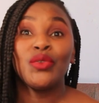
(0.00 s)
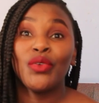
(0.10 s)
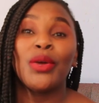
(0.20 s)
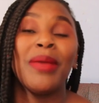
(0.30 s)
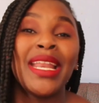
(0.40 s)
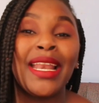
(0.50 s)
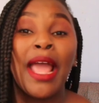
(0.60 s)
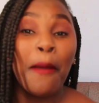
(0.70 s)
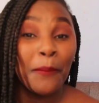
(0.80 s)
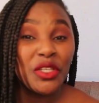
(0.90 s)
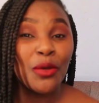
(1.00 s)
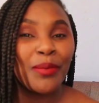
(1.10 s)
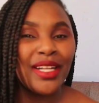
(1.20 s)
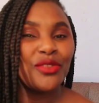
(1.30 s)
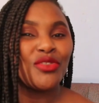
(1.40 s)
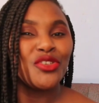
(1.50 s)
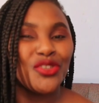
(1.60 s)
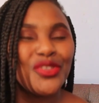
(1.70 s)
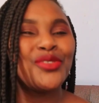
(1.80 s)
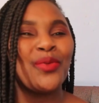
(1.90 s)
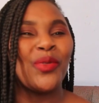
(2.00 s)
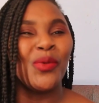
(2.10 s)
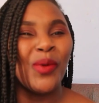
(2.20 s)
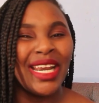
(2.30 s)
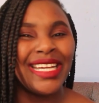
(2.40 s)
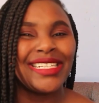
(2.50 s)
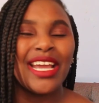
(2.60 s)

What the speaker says: For men, match your belt with the shoes with the wallet.